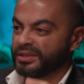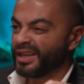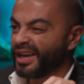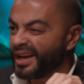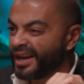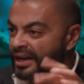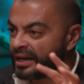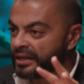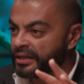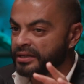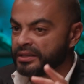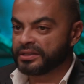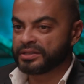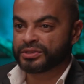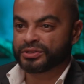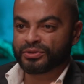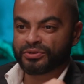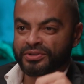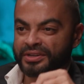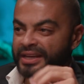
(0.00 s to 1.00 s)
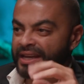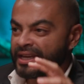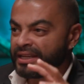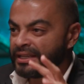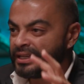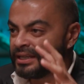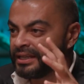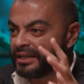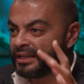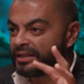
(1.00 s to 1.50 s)
The ice or
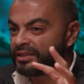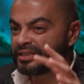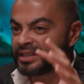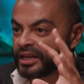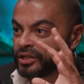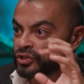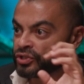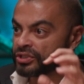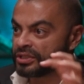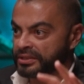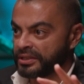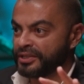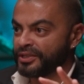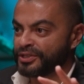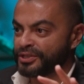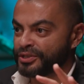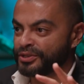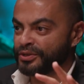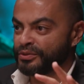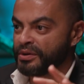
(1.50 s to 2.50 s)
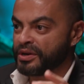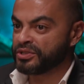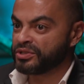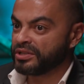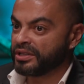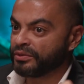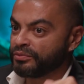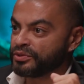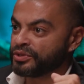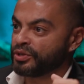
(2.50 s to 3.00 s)
any tension in a
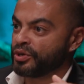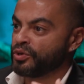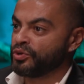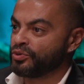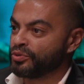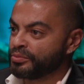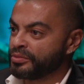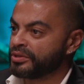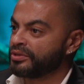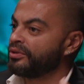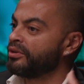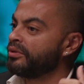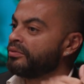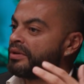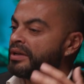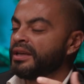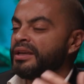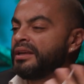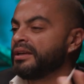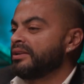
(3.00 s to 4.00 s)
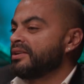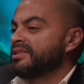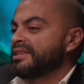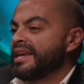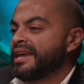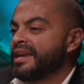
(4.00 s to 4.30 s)
situation with a humor. Always, because